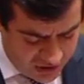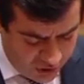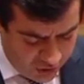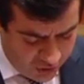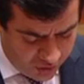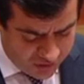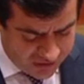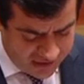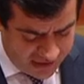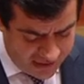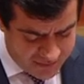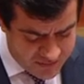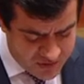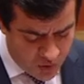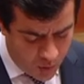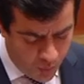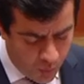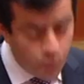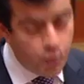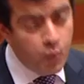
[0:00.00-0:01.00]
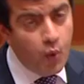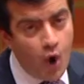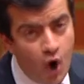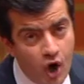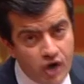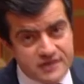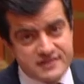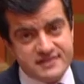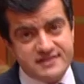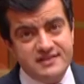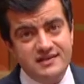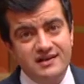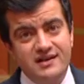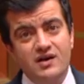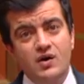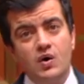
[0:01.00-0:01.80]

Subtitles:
Holt claims was